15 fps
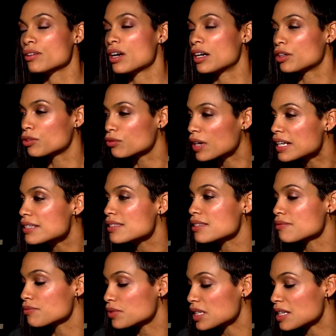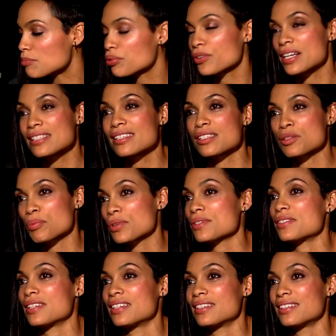aggressively present
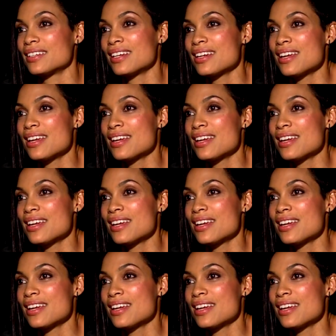person,